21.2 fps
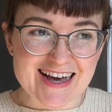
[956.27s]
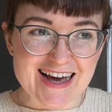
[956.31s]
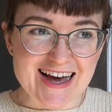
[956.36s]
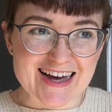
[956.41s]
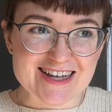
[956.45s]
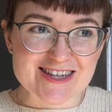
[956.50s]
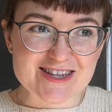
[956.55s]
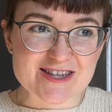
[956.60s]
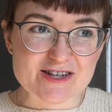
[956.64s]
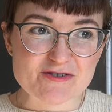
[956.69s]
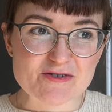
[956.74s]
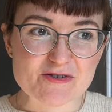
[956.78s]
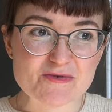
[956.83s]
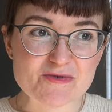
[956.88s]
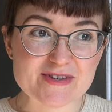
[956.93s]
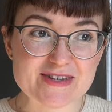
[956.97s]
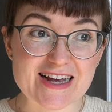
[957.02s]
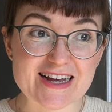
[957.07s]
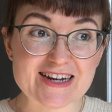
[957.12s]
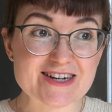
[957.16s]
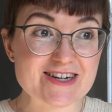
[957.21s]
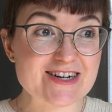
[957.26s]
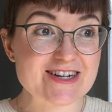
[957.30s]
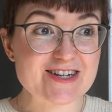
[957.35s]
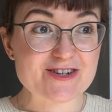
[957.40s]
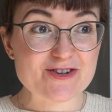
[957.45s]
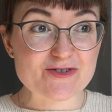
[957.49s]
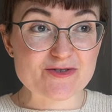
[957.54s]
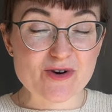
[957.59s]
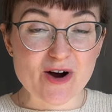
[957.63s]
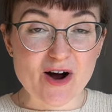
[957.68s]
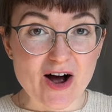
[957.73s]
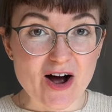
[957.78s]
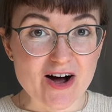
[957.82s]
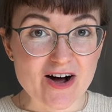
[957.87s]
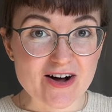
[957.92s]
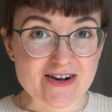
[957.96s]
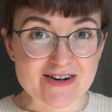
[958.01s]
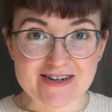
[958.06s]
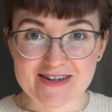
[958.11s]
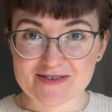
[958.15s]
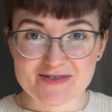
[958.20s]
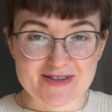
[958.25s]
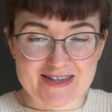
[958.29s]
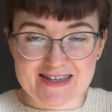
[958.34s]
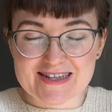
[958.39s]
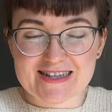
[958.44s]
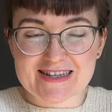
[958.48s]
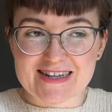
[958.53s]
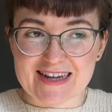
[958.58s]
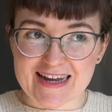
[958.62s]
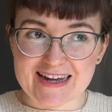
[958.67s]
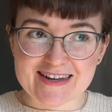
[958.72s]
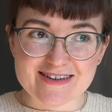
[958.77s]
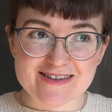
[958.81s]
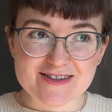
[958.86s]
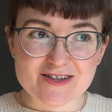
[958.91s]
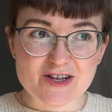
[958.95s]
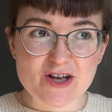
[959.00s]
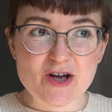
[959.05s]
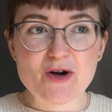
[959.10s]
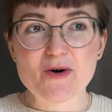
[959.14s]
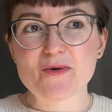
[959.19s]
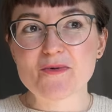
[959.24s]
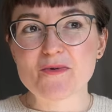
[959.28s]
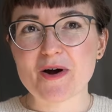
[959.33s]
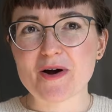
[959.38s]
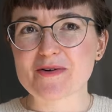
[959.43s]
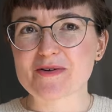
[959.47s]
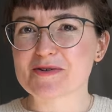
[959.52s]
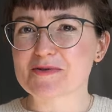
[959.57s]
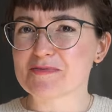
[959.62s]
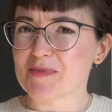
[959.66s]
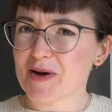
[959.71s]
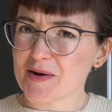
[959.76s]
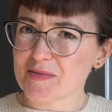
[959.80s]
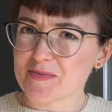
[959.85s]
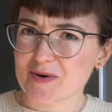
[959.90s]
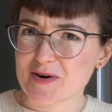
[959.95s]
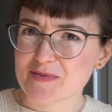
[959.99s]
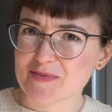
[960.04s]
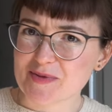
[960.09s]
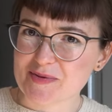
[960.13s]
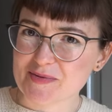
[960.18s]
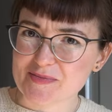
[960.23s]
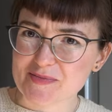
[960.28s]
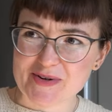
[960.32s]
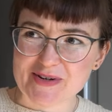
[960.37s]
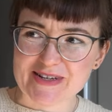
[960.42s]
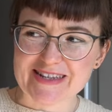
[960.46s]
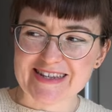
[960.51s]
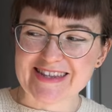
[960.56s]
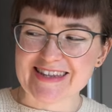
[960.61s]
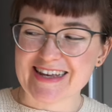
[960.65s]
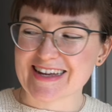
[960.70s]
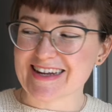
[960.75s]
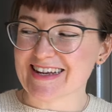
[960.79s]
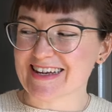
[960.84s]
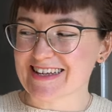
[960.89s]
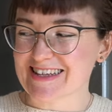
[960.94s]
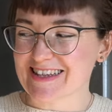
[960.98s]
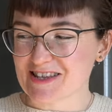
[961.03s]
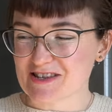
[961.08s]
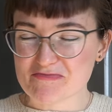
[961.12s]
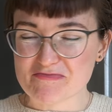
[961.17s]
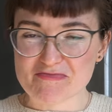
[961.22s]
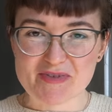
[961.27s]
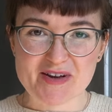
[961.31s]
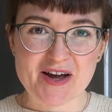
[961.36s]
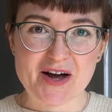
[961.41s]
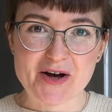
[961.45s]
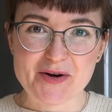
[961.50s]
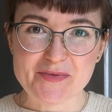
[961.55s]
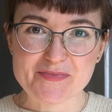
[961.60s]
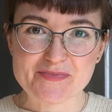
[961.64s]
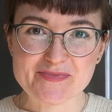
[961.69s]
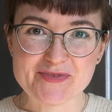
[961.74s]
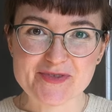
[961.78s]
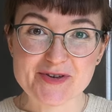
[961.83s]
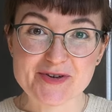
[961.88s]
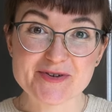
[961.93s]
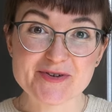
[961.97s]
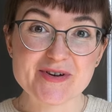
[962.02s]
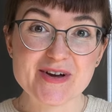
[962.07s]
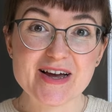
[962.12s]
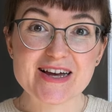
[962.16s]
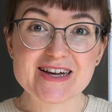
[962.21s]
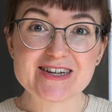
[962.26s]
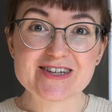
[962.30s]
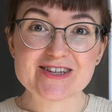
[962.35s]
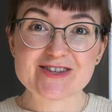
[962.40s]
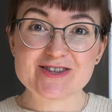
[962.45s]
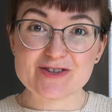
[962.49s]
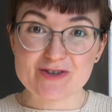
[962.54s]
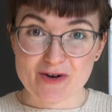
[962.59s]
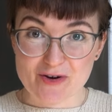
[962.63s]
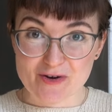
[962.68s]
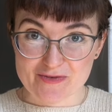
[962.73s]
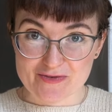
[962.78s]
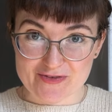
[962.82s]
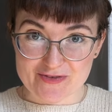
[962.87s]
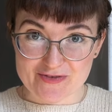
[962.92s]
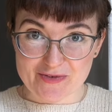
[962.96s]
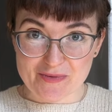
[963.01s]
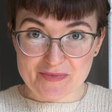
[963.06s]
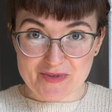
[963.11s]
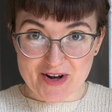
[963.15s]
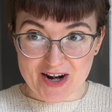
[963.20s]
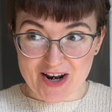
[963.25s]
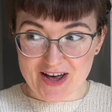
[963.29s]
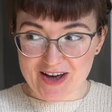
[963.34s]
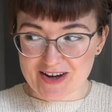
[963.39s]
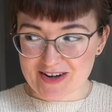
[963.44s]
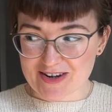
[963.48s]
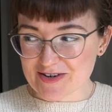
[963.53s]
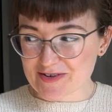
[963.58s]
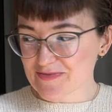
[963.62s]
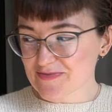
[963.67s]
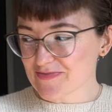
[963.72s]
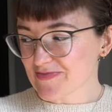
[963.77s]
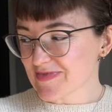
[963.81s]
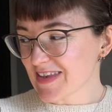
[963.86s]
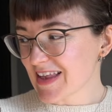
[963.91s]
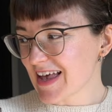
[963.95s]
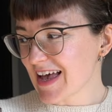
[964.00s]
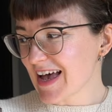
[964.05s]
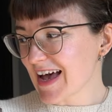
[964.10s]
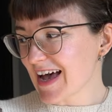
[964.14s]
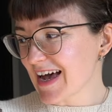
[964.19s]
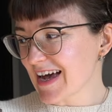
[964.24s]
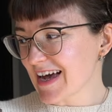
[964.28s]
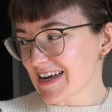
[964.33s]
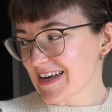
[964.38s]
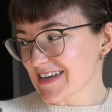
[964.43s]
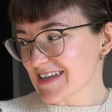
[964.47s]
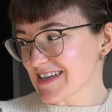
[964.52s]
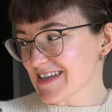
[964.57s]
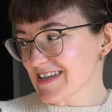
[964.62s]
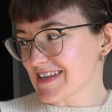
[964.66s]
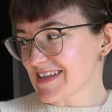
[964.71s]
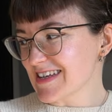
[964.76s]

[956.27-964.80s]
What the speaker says: and so it was actually too hard, it was stale, whereas my problem was that it's become too soft from the lard, and